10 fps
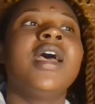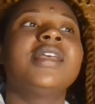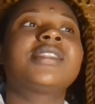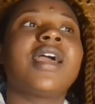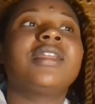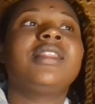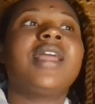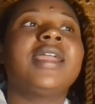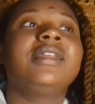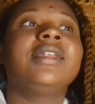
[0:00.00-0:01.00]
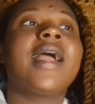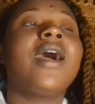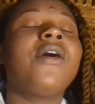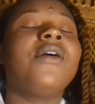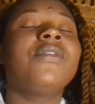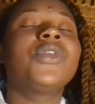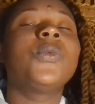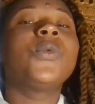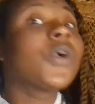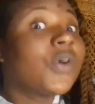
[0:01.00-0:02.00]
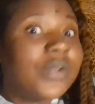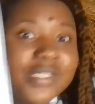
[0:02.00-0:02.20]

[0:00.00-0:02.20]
it's kind of like now the world